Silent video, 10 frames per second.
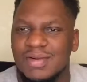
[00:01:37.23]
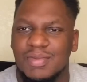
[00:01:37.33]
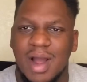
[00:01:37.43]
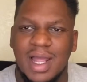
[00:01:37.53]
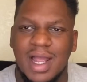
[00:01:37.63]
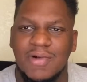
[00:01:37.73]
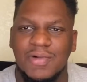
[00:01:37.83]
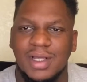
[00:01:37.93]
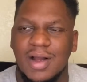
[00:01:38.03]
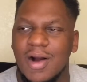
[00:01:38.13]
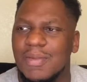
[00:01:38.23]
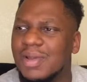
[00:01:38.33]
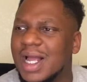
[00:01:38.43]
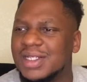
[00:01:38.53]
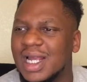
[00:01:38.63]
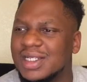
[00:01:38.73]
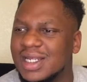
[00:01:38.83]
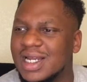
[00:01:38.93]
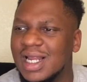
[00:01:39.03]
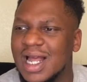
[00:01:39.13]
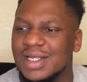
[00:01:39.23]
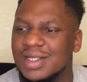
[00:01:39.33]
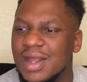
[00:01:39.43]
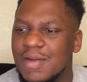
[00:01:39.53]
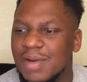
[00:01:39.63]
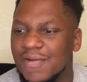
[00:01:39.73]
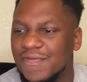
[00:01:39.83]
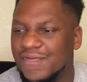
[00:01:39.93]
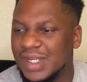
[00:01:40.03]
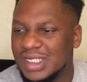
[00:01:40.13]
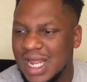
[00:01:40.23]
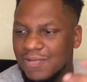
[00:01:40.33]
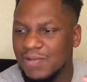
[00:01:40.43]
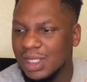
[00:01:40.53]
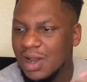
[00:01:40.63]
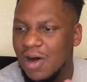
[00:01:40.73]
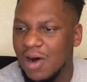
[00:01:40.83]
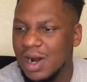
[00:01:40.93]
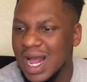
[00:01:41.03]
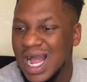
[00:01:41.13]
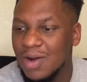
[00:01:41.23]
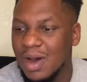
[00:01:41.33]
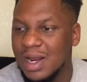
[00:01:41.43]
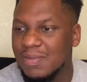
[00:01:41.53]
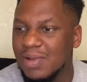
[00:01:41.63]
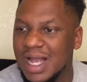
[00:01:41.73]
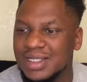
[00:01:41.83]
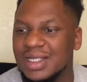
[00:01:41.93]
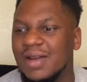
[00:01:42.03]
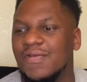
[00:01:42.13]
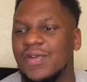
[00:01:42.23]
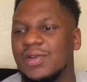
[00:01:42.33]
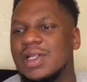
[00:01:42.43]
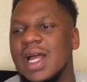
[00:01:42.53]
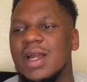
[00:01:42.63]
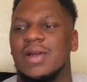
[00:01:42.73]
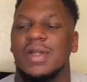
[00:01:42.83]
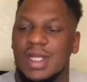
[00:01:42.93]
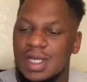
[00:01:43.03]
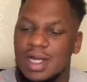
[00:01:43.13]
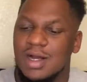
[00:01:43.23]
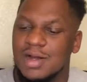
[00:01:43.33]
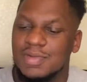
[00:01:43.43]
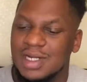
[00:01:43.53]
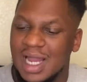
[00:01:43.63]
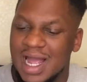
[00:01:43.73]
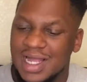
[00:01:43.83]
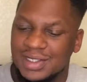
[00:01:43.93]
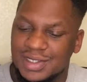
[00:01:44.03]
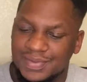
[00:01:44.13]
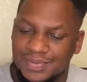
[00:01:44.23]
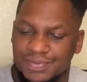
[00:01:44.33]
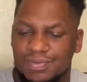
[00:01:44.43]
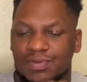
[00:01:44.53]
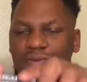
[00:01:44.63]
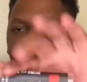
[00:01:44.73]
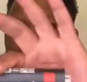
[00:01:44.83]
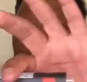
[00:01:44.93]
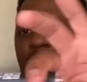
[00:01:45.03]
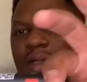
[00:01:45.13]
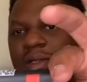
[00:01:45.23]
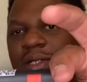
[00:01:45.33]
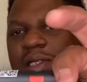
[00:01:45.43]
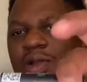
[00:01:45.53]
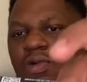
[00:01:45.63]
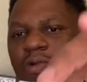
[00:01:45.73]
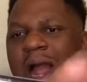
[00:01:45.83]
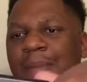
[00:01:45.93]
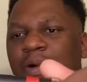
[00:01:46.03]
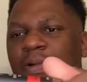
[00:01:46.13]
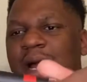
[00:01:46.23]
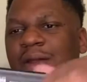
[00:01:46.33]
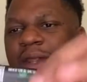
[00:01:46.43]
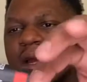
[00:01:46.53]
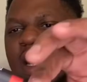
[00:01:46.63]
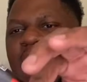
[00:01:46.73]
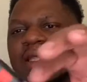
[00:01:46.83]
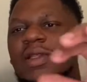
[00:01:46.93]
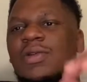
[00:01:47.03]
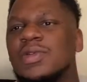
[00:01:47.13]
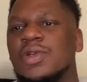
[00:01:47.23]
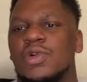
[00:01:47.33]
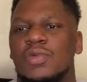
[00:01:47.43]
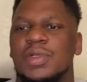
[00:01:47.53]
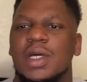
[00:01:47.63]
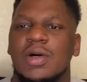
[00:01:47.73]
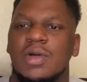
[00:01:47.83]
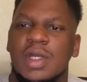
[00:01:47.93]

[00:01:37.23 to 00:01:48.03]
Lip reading: Probably like a really hard plastic. I say glass. But if it's that really hard, high quality plastic that feels like glass. This little wrap around there, I got the little tube, so